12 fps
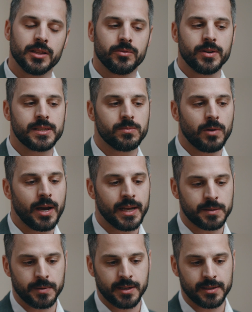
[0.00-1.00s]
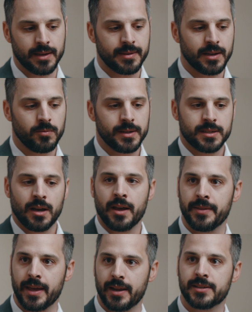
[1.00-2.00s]
And the reason why is because I think we saw
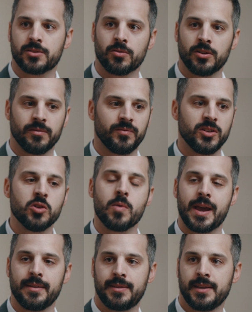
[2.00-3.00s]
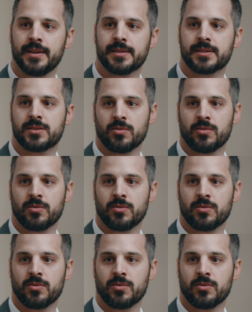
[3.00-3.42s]
that a sort of new atheist,